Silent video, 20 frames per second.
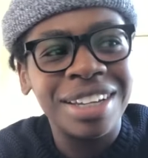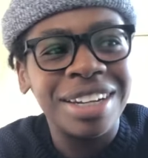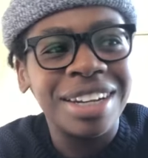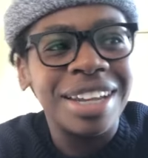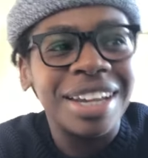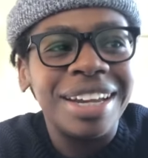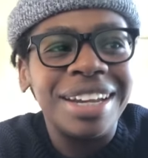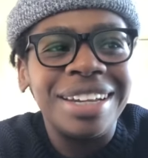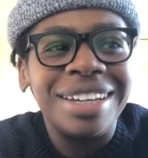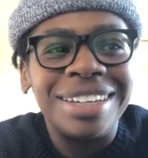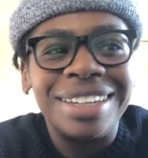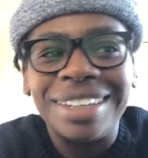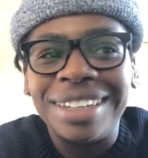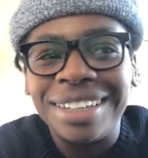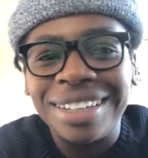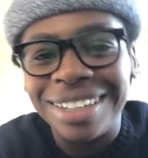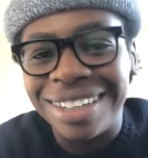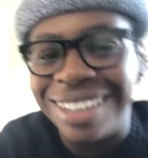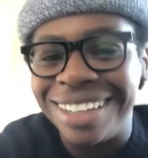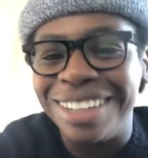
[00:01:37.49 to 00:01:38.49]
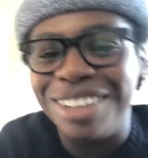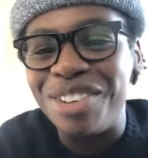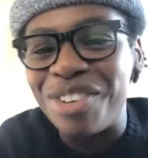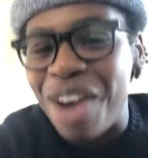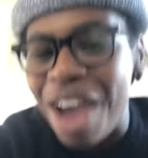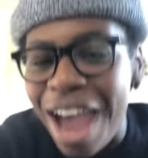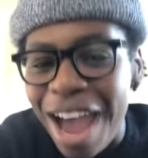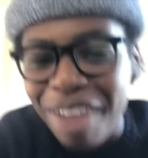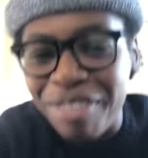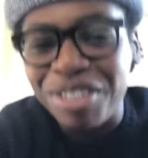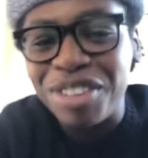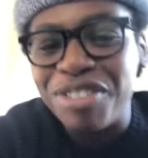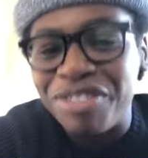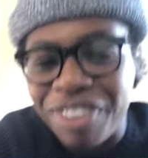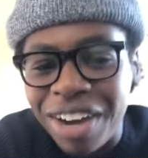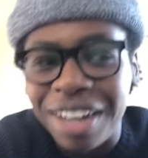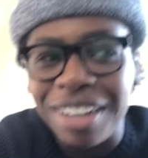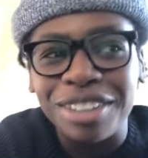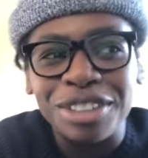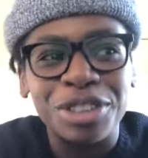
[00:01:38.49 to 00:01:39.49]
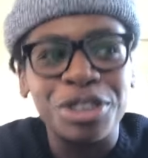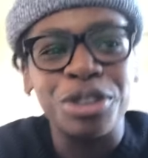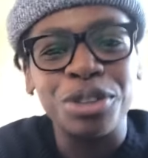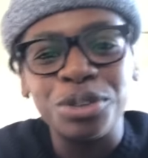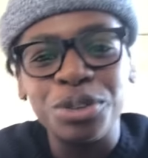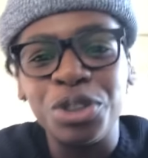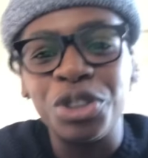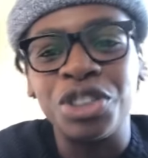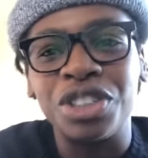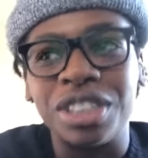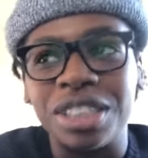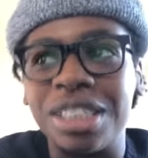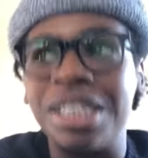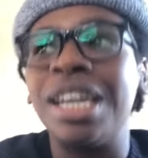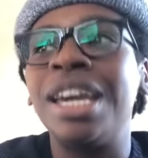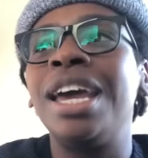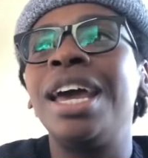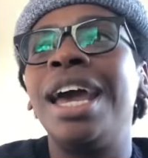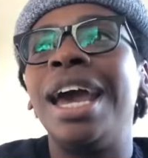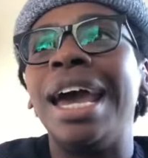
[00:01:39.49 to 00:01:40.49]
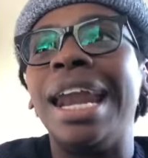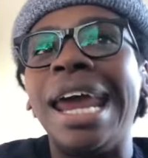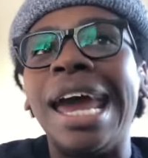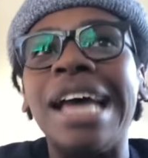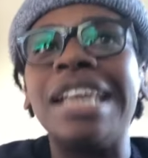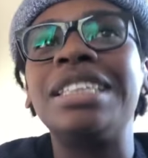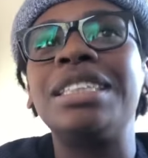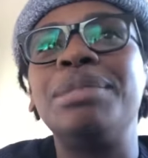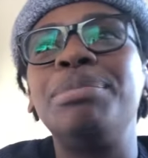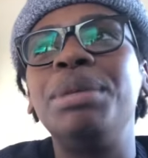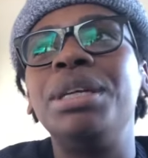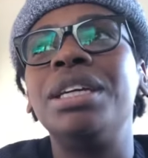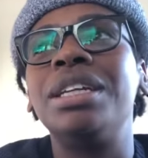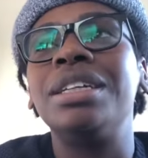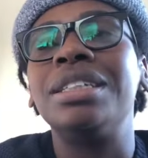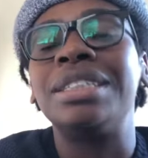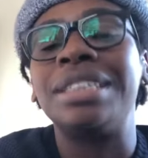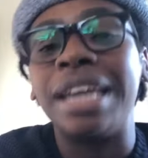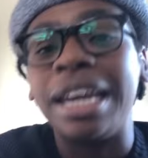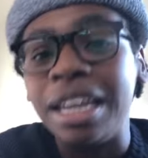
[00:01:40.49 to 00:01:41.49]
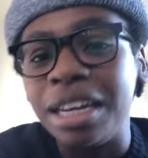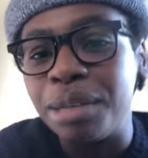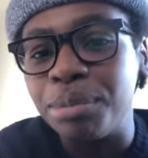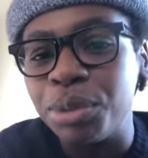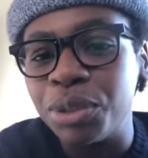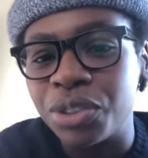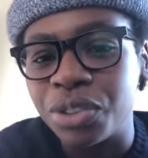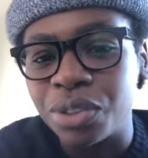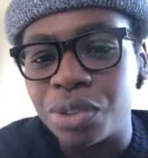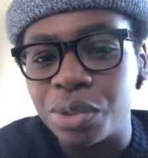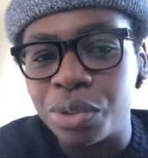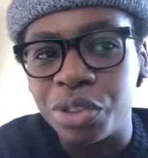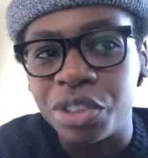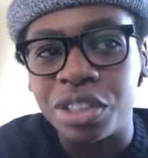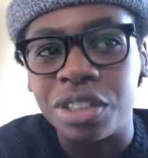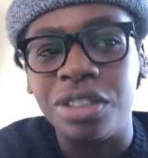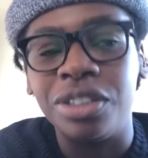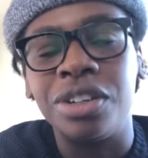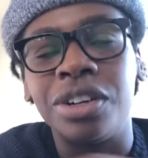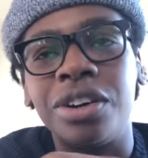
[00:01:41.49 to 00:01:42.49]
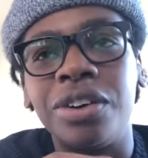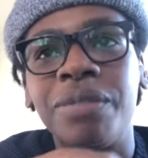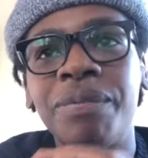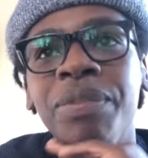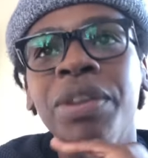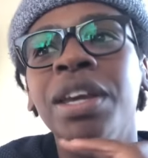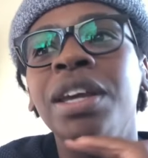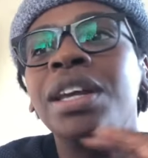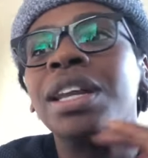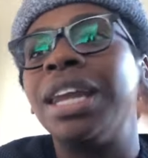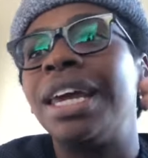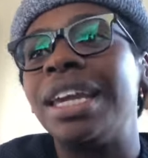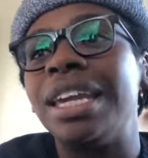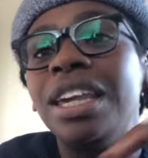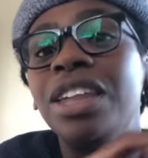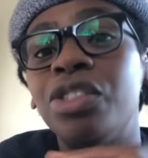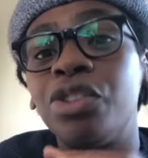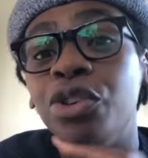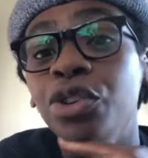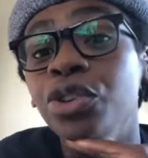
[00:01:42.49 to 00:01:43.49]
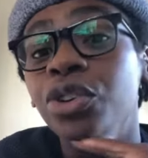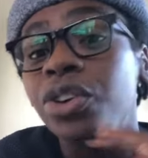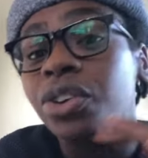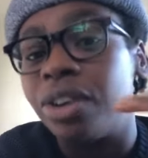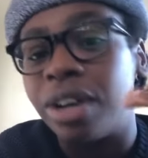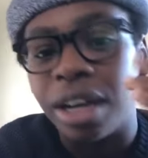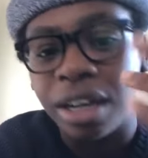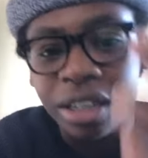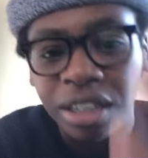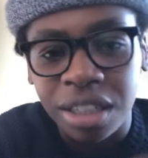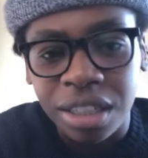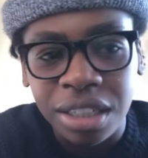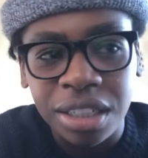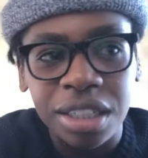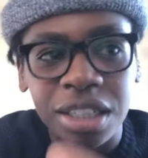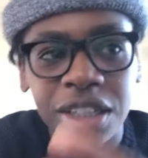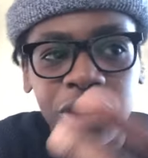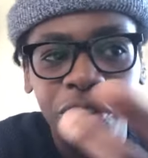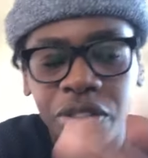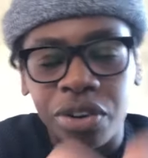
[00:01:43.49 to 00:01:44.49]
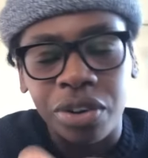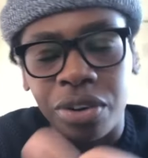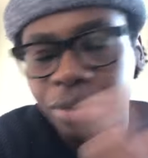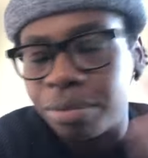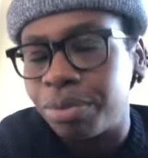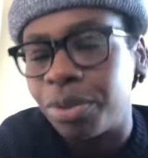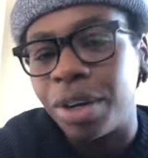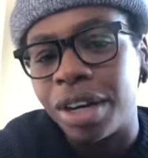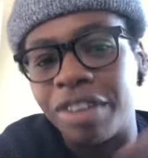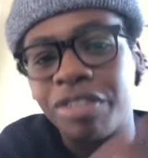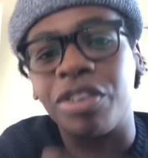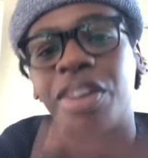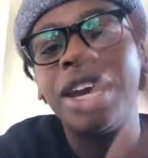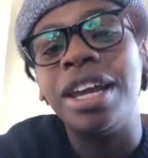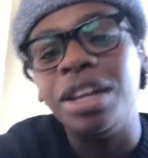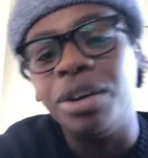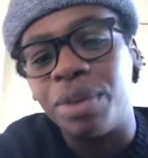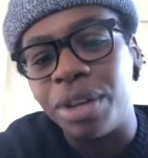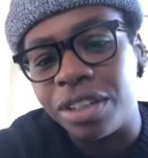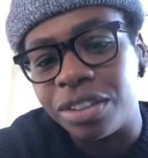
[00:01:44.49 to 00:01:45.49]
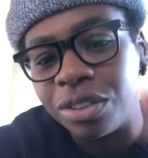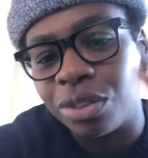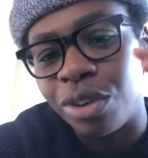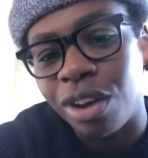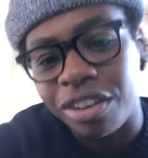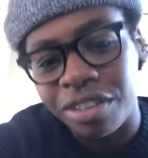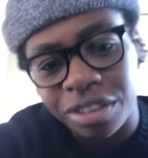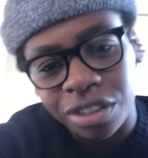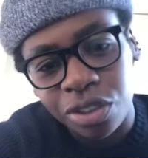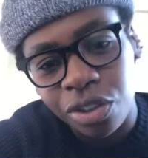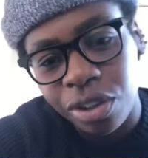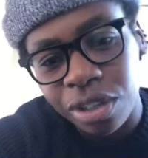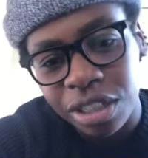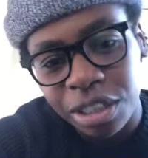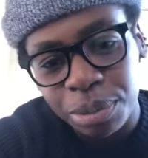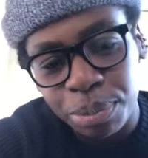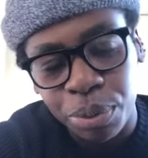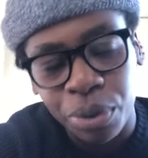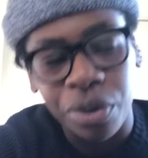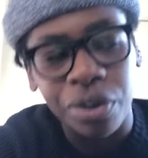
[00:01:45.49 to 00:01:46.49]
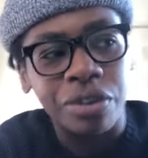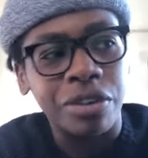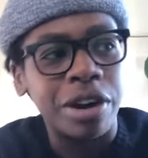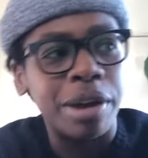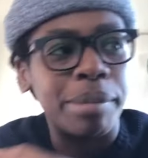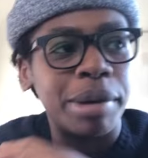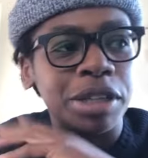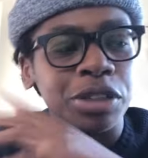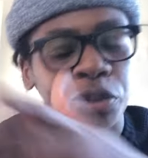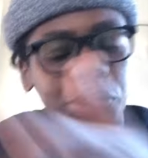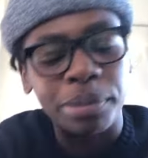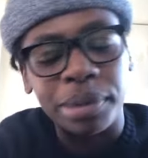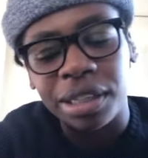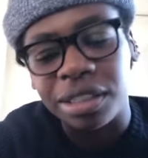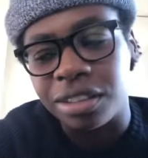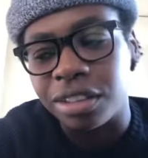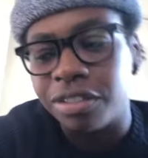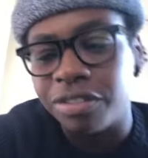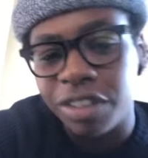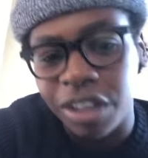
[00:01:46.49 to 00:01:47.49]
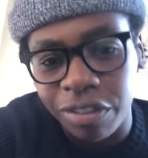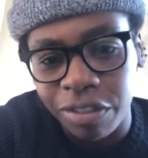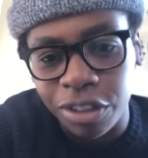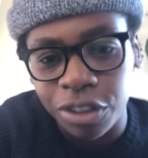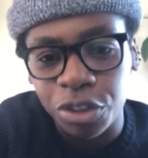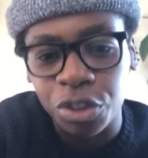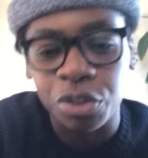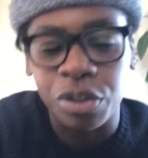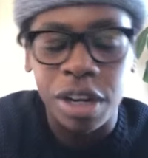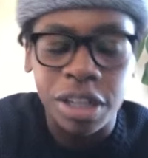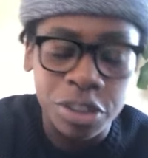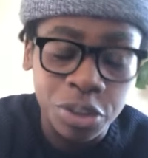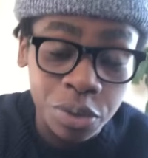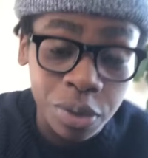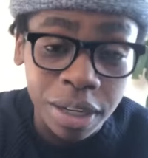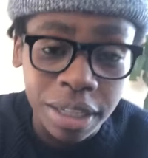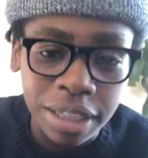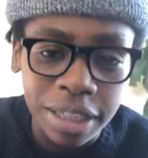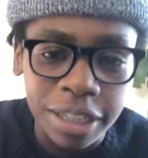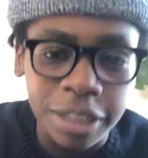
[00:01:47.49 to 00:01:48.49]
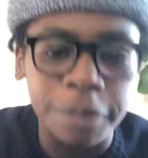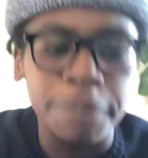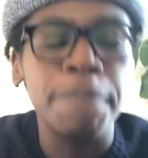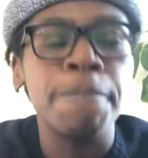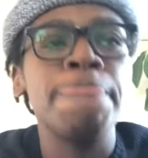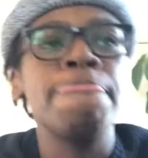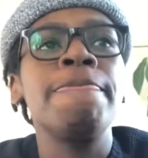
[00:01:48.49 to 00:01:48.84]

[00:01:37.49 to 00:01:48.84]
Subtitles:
Like, you have to find a solution, and it has to be an attainable solution, you know? Like, either you learn how to cook or whatever. Anyway, so I saw this program. I told myself, give it a try. So I did.